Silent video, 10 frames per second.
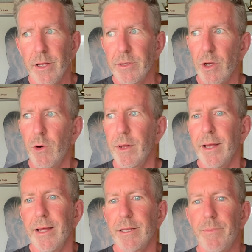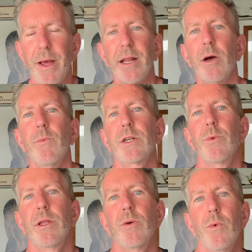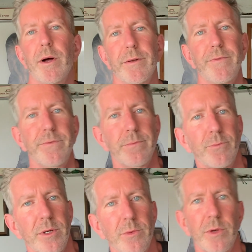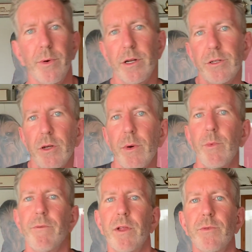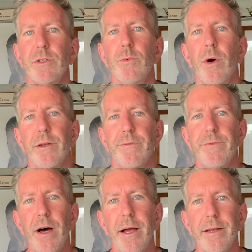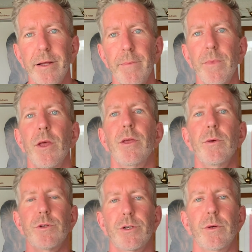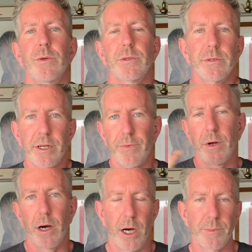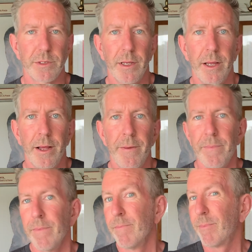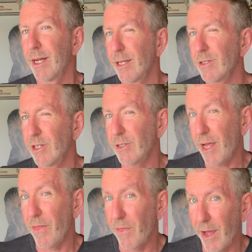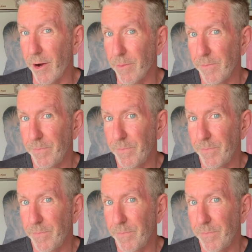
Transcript: So depending on which one you want to, what you want to do and what flavors you want to find, you choose different hops. But it doesn't just end there.